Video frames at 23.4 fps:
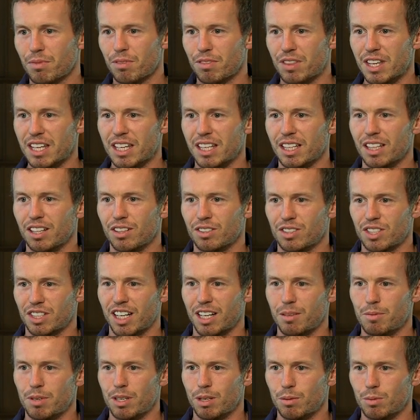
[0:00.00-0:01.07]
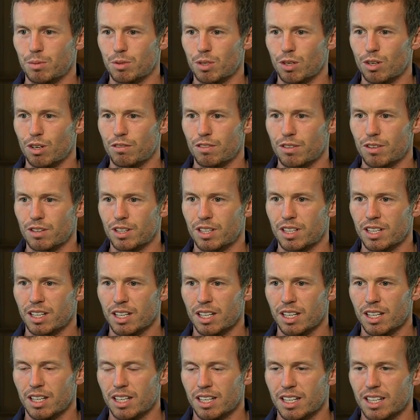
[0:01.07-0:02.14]
thinking I was just going to be an observer and
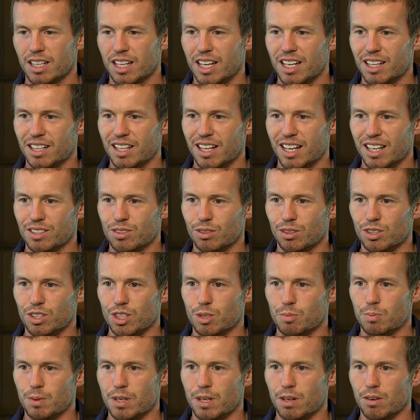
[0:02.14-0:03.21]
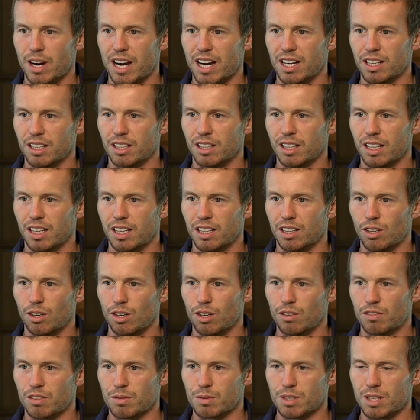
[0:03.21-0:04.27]
and uh, sort of just be around and, and,
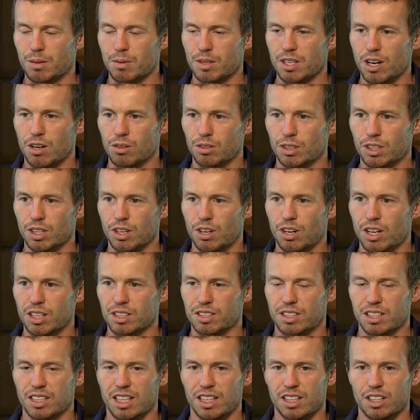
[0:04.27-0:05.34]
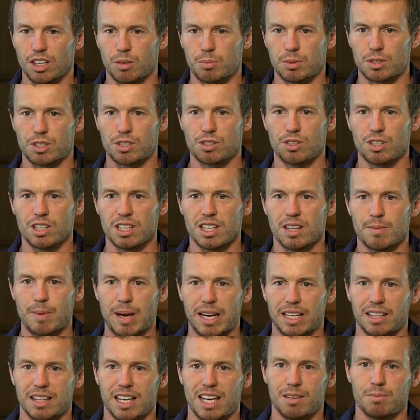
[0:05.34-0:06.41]
learn from some of the older guys to get the opportunity to
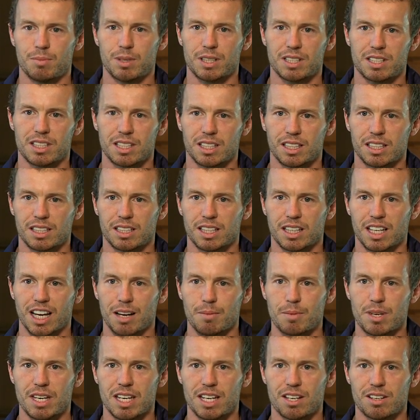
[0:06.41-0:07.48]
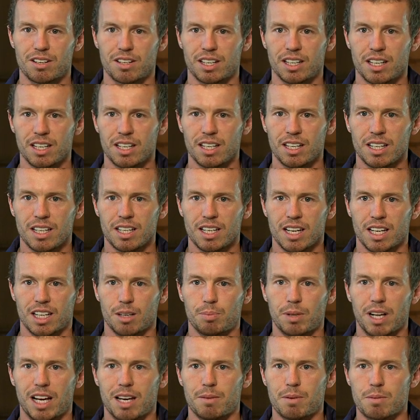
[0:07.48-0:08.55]
back then, but to, to come here and and to
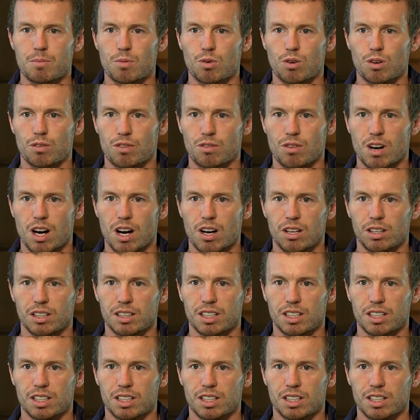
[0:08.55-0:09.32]
play a bit more of a role.